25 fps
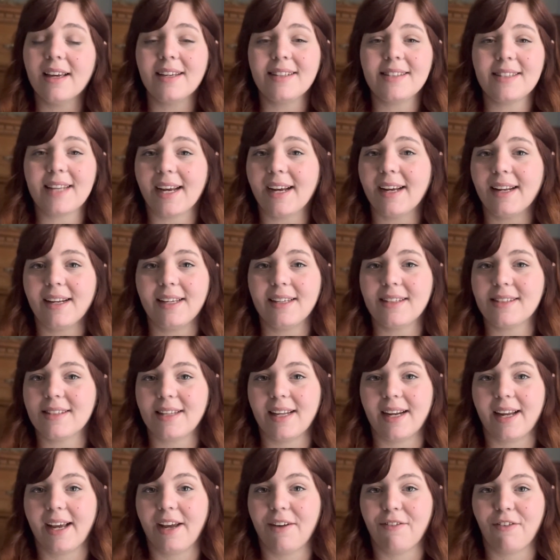deities that
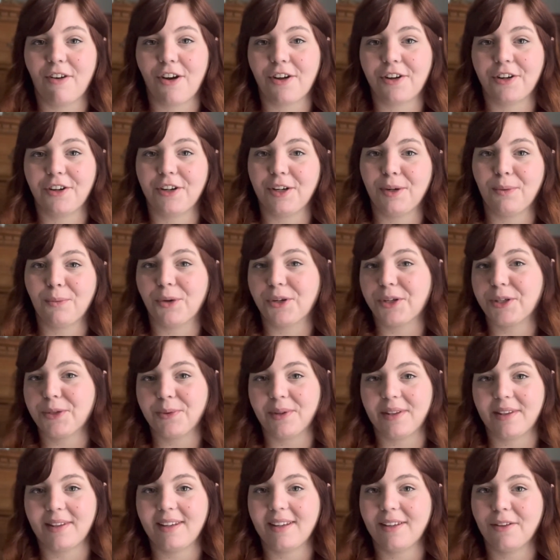I have honored and worked
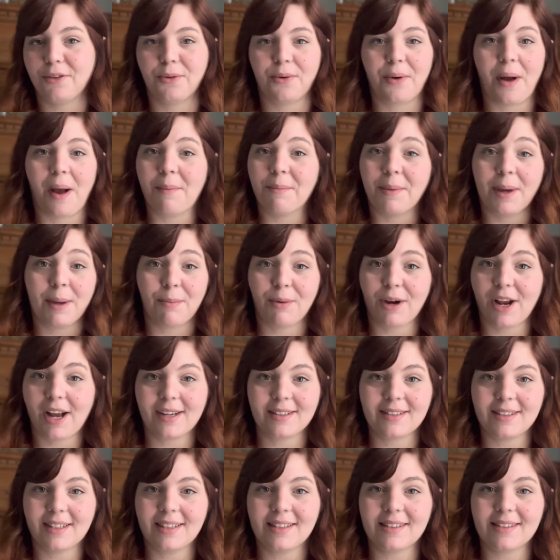with throughout my
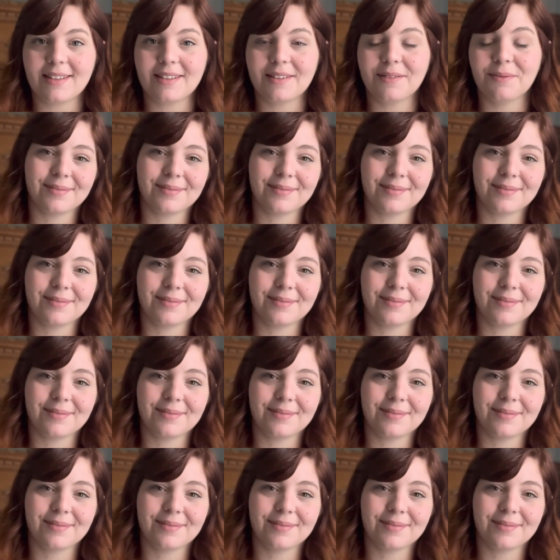practice.